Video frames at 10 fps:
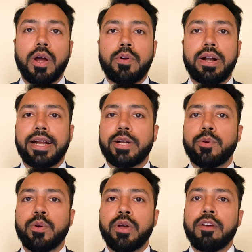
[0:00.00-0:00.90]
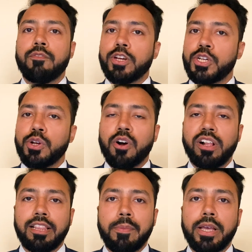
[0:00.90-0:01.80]
I would like to wish you
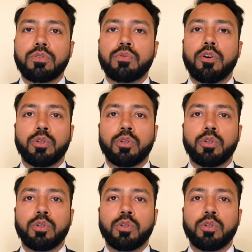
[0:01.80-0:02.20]
all the best for